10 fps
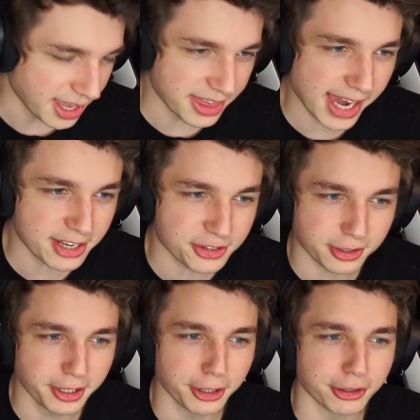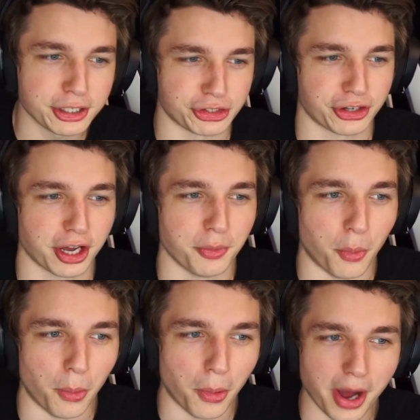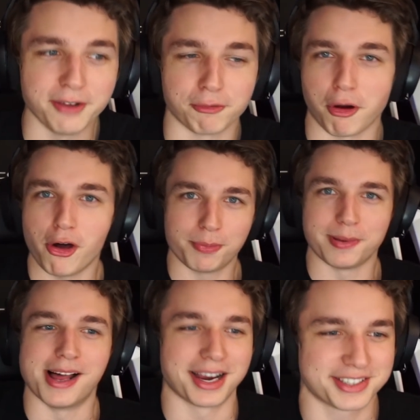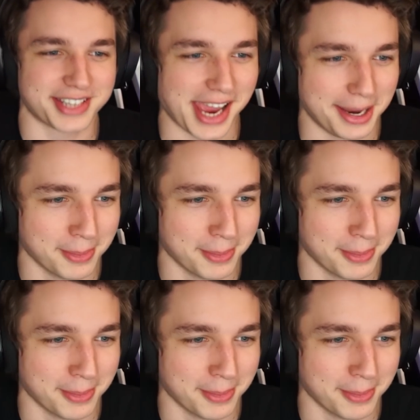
that is literally just on one Roblox game.